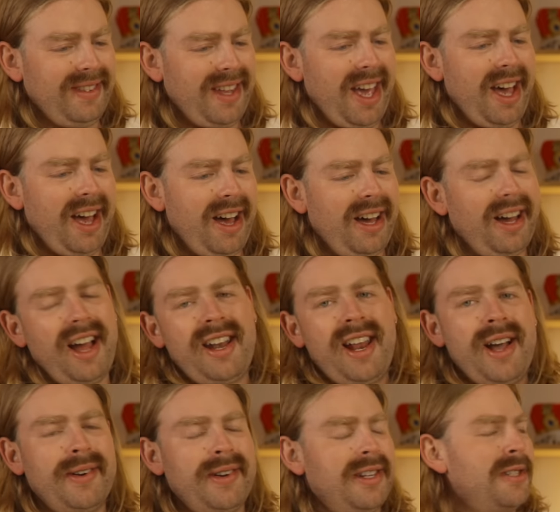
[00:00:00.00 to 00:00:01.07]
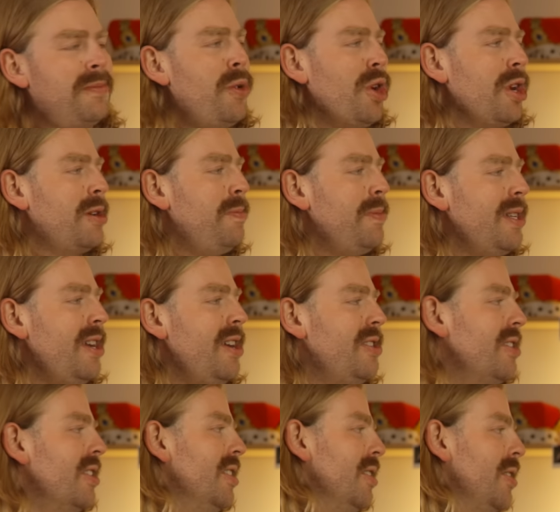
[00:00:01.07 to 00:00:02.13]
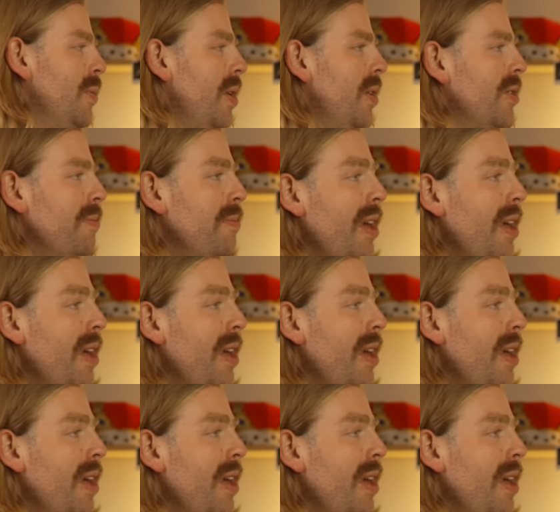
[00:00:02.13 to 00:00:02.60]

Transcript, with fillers: yeah, yeah, I nailed it. It's the Mornington Peninsula. You're welcome.